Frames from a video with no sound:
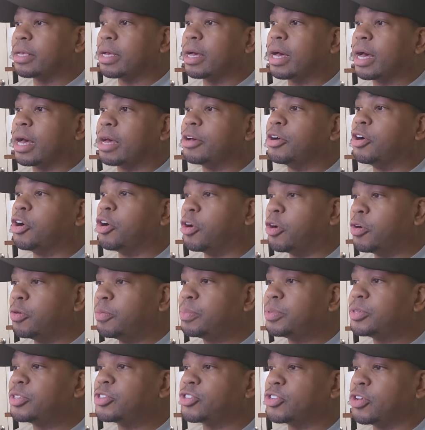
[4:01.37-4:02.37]
I
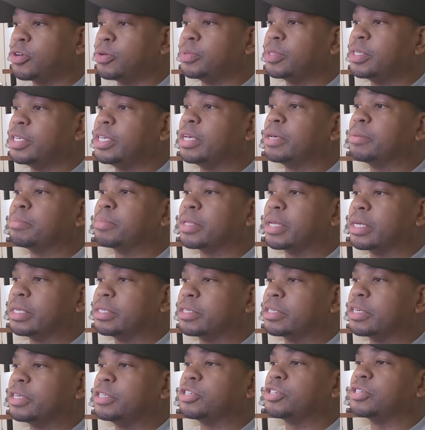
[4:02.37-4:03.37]
hope Sony and
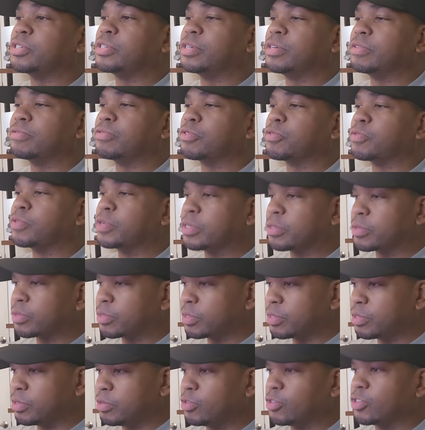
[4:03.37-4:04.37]
PlayStation give a real
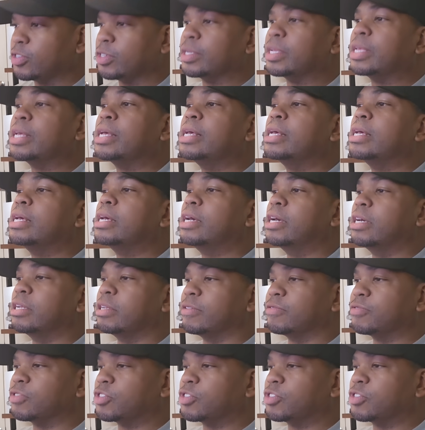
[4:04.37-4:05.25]
solution, and if